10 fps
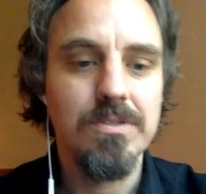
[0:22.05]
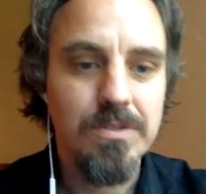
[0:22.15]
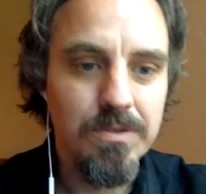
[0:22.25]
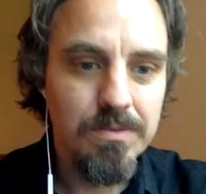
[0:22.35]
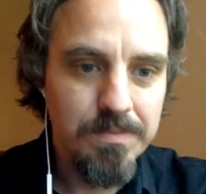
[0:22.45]

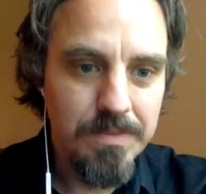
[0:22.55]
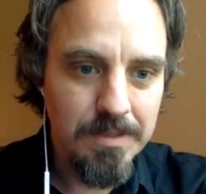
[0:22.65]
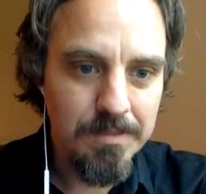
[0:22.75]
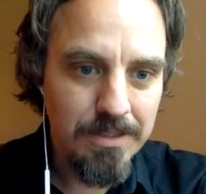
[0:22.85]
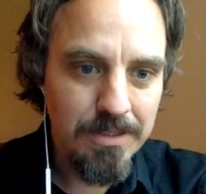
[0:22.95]
So in
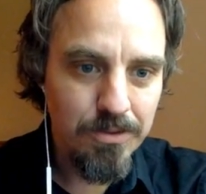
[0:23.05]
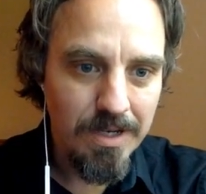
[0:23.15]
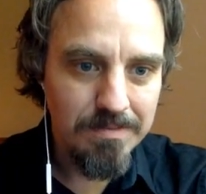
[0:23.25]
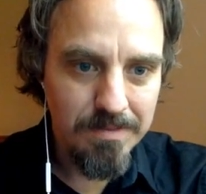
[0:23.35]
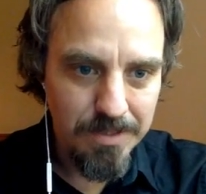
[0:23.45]
the middle you
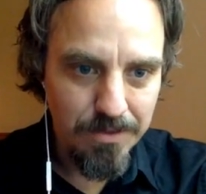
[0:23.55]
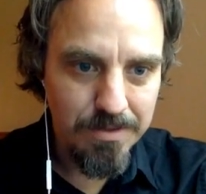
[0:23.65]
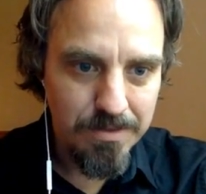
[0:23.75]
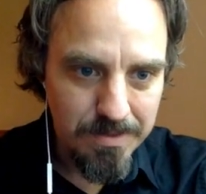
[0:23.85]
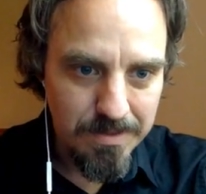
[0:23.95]
have
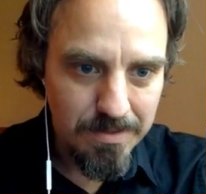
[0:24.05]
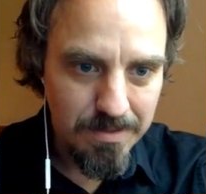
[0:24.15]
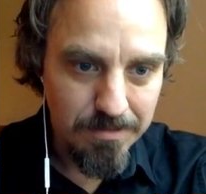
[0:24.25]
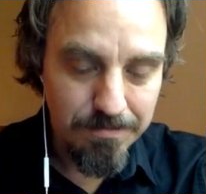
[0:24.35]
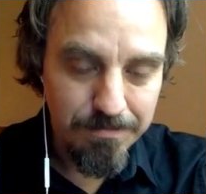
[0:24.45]
Earth with
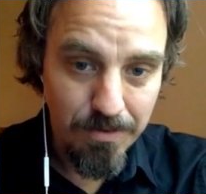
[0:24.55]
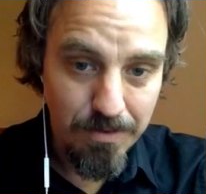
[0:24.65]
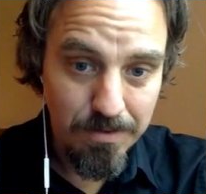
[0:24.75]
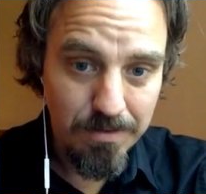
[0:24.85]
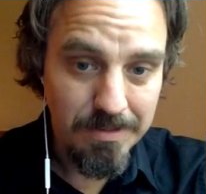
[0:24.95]
Inferno